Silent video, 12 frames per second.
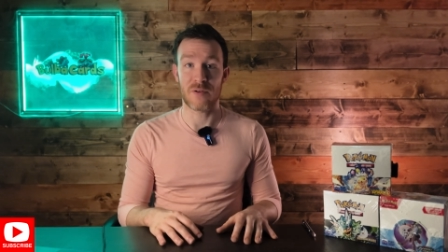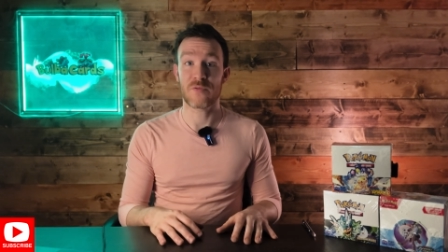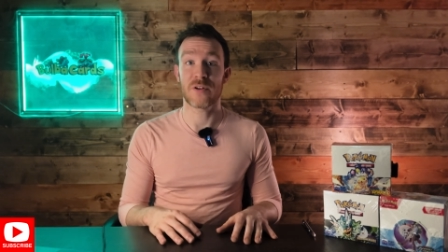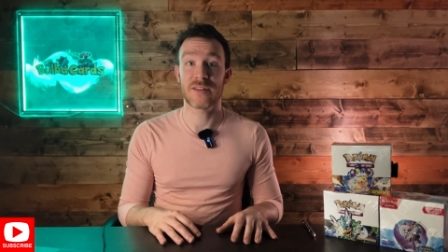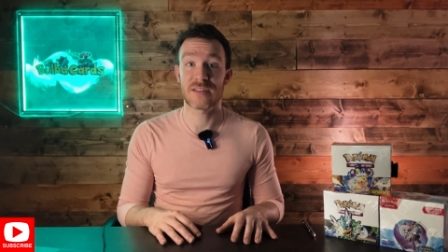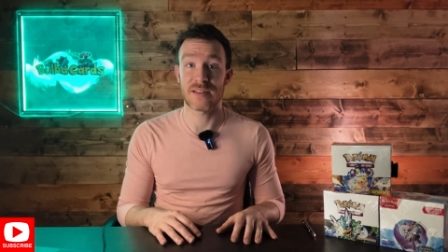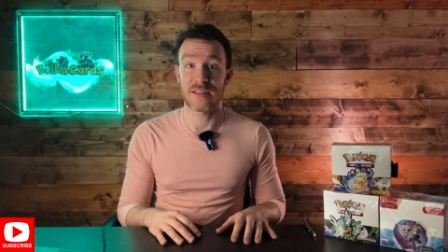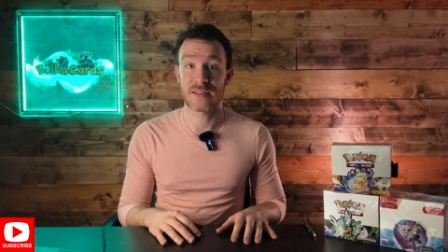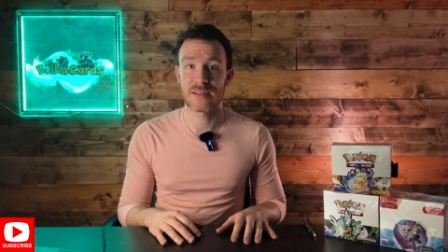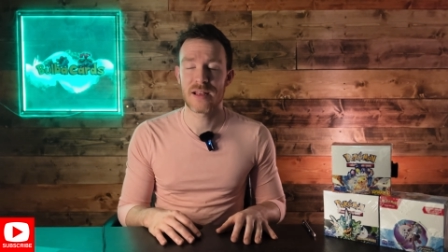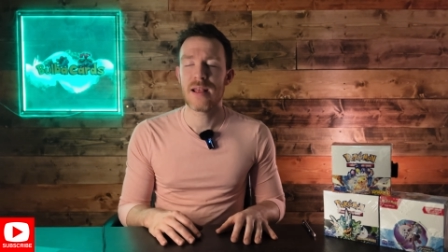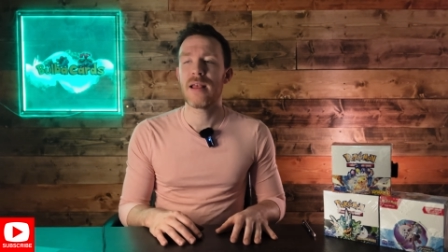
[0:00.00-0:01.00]
For
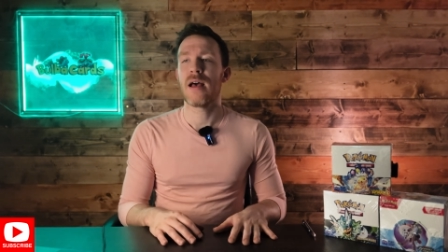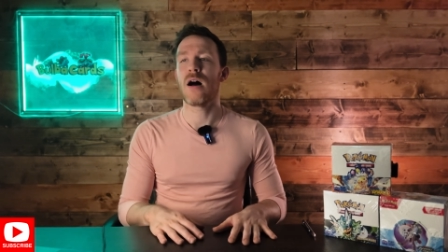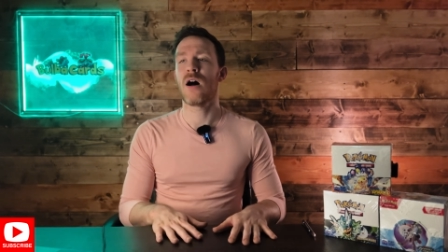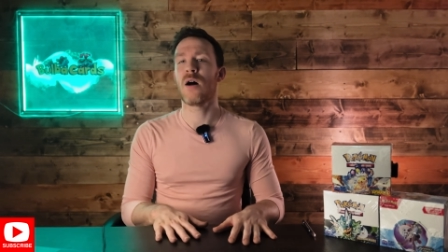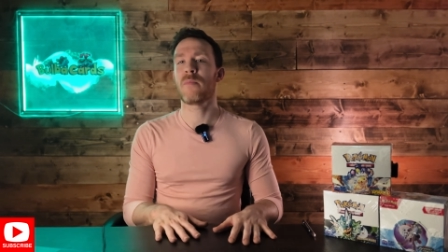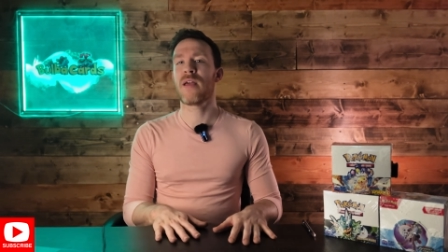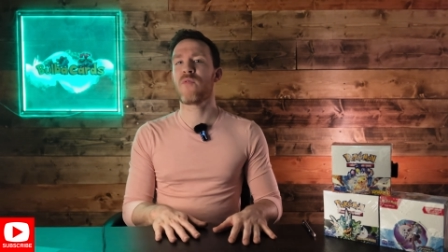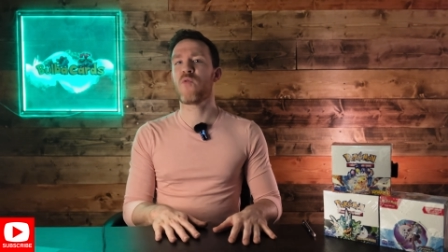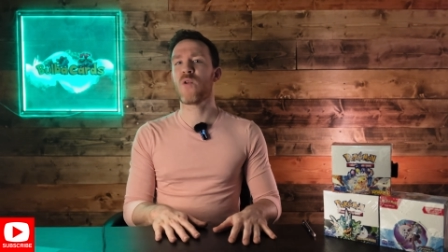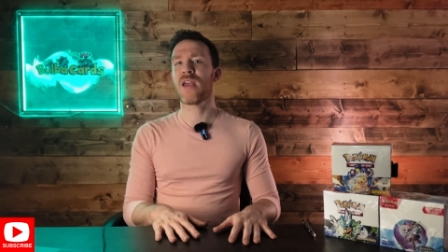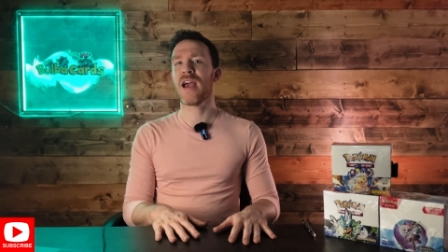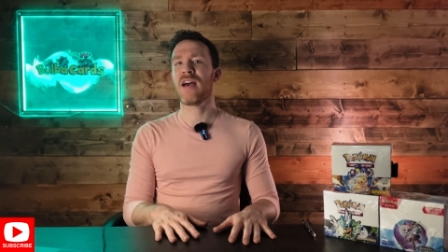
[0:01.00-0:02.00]
instance, if
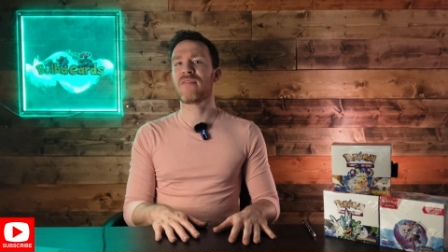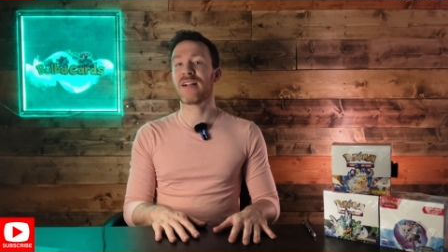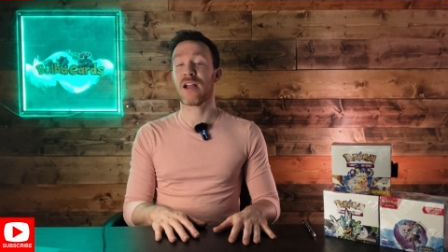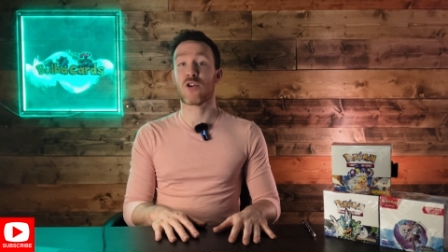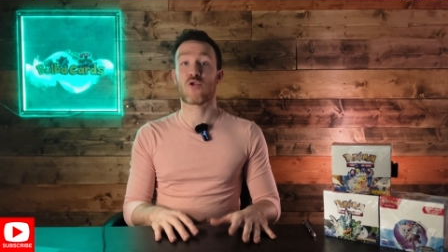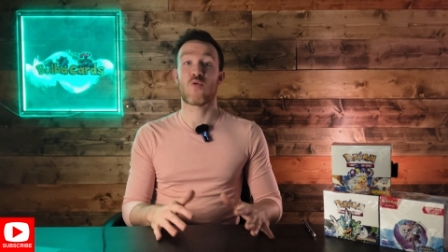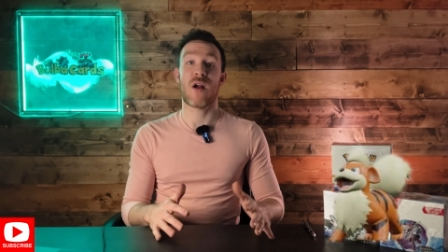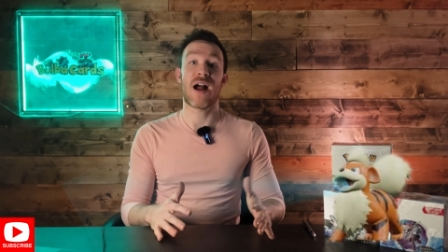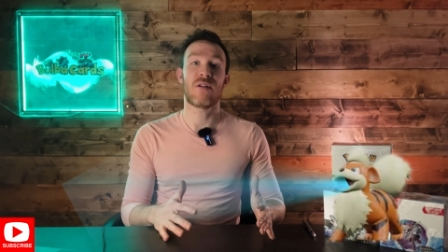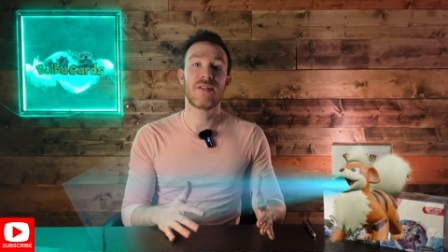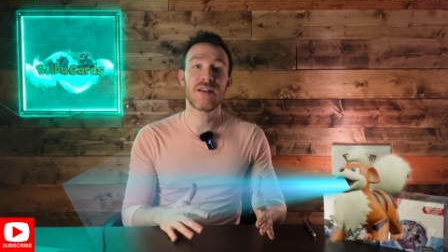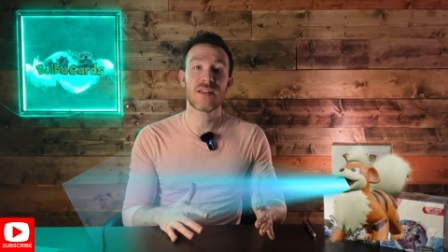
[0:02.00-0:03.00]
we have like a
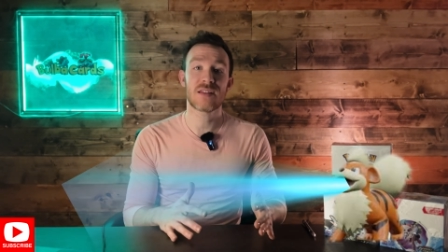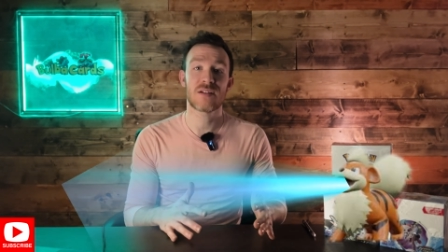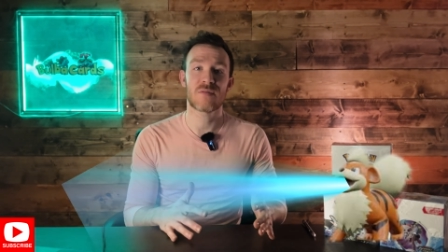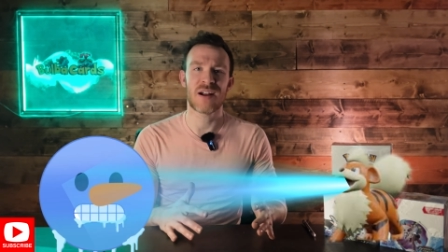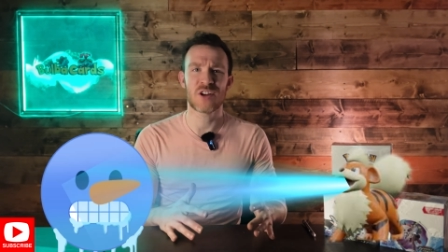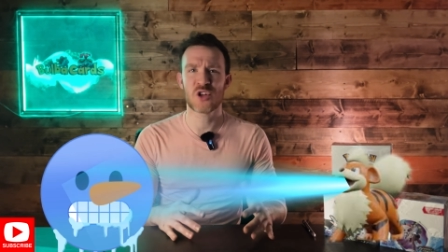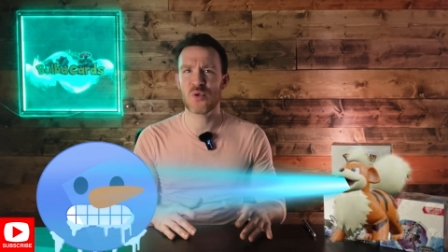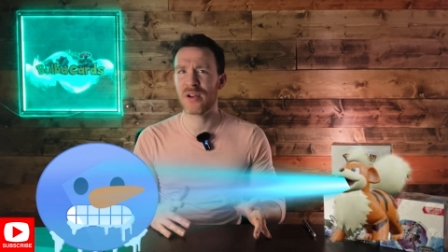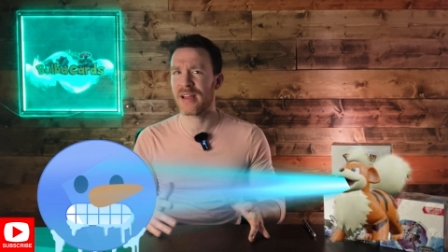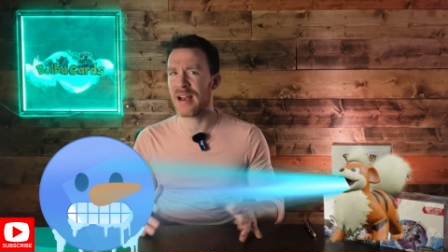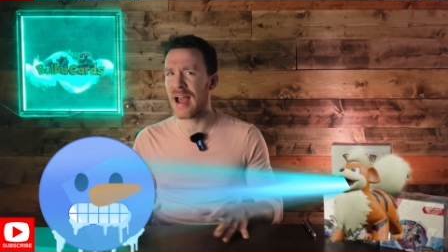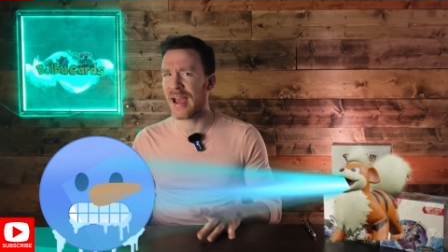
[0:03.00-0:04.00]
Growlithe, right, shooting
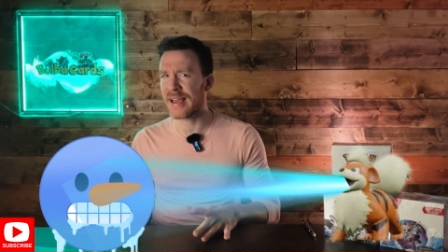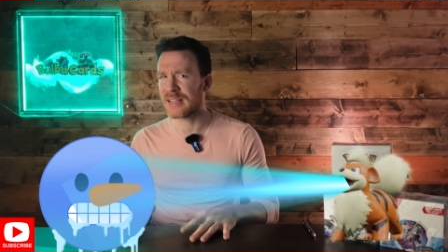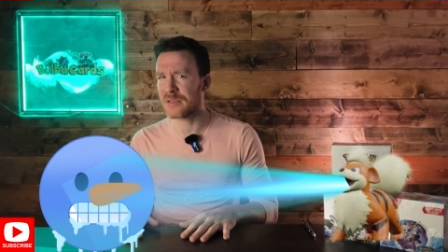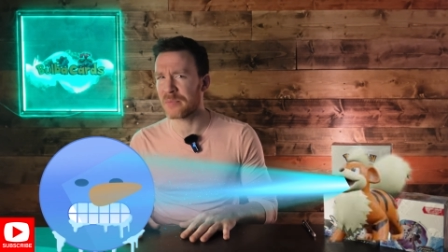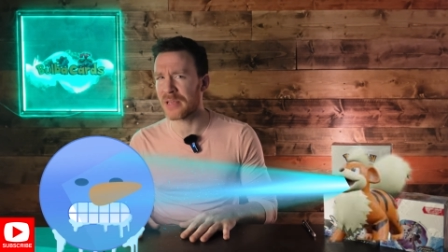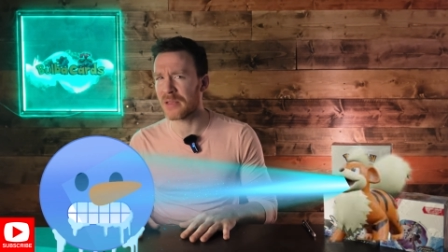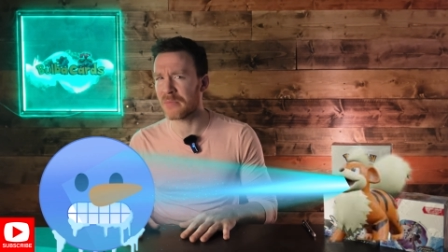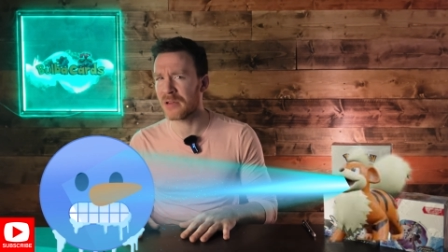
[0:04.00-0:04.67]
an Ice Beam,